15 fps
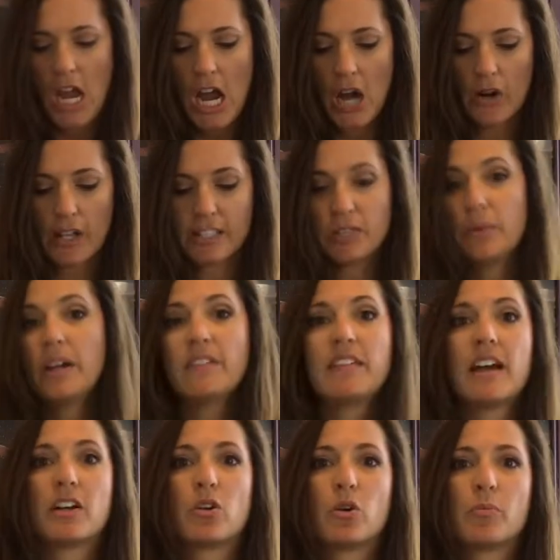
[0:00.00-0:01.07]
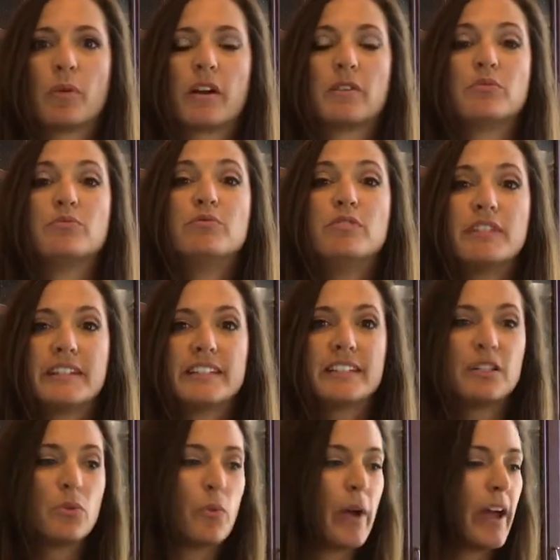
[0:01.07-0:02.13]
Okay, so we have that incorporated
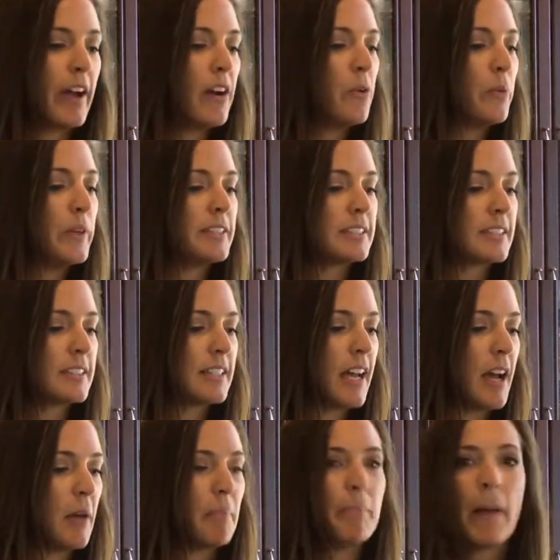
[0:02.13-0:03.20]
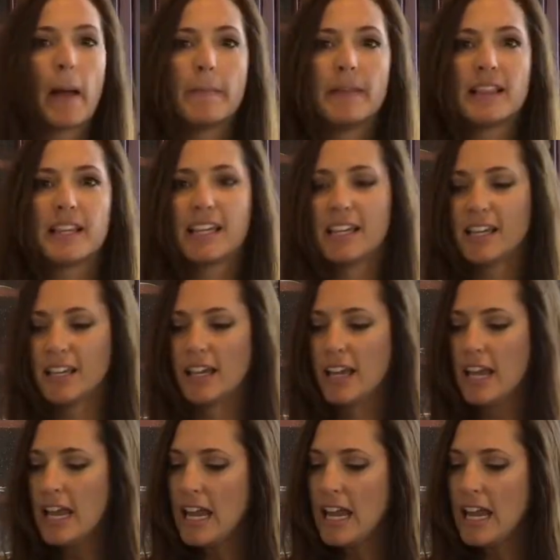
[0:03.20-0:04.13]
really well, whisked up, bubbly.